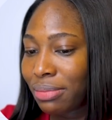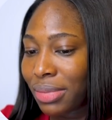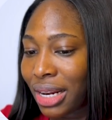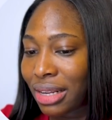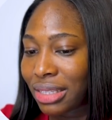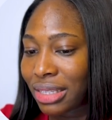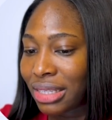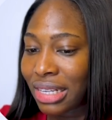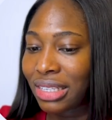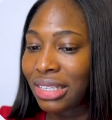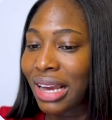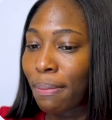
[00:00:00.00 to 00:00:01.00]
balance is, let's
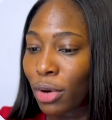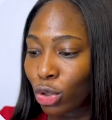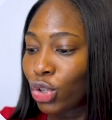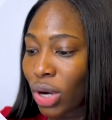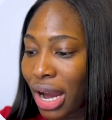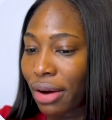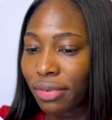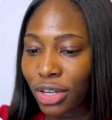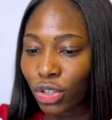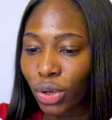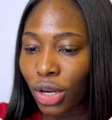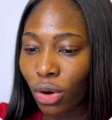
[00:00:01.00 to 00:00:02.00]
say the amount you have as
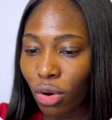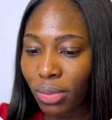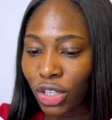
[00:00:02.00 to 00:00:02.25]
your income,